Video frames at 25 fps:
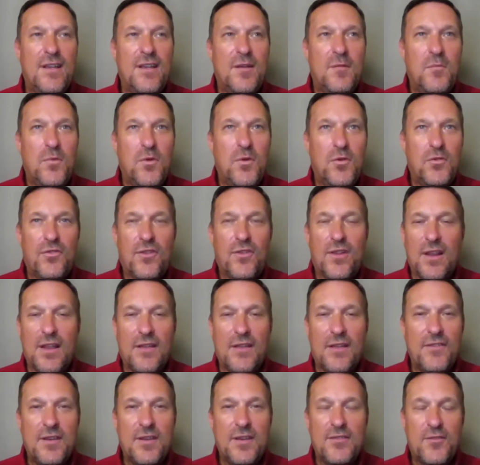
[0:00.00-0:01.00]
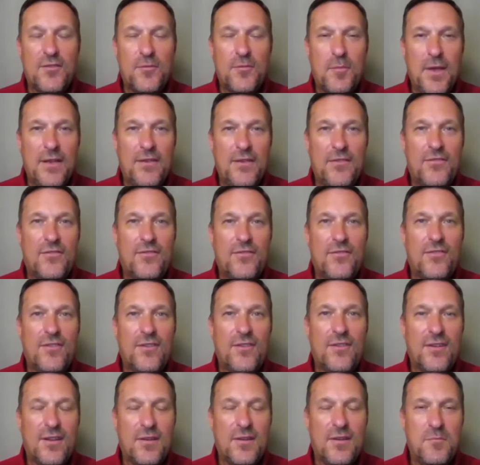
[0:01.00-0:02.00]
most loving space
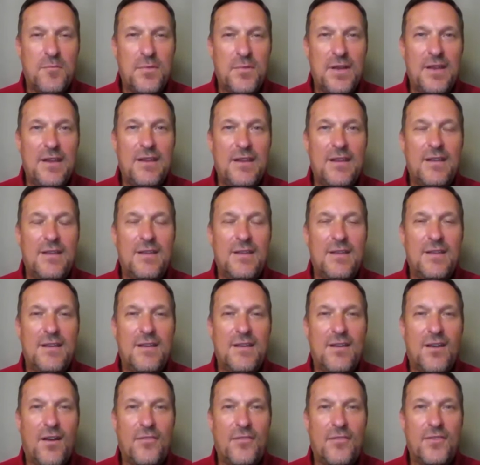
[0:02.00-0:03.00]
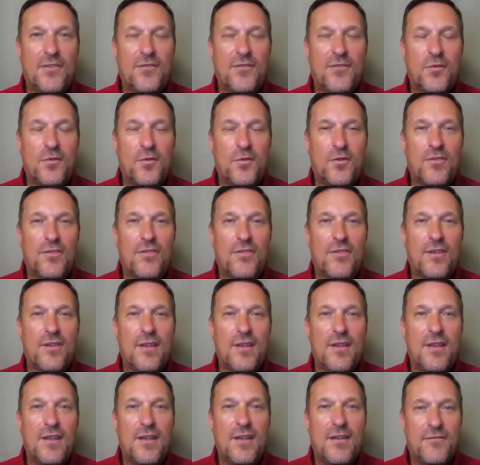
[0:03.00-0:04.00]
there can be on this earth
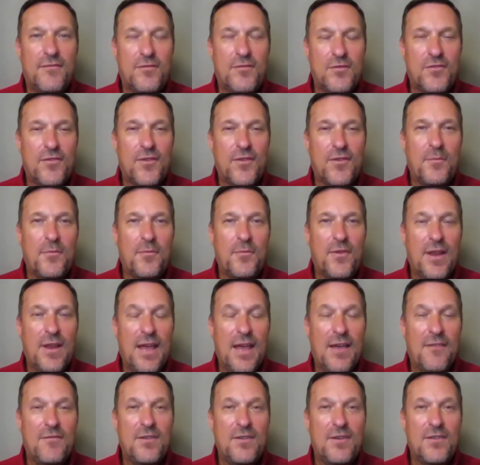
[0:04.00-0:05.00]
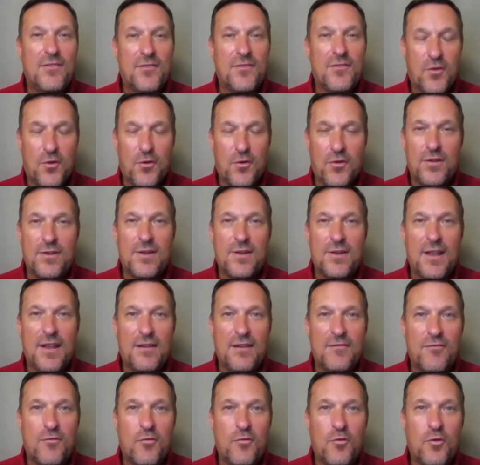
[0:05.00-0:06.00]
for Seventh-day Adventists, current
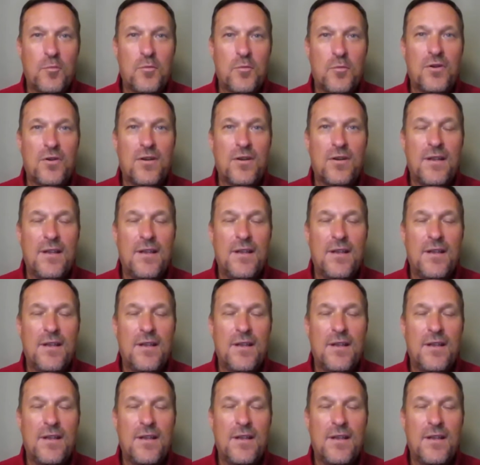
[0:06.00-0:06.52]
and former.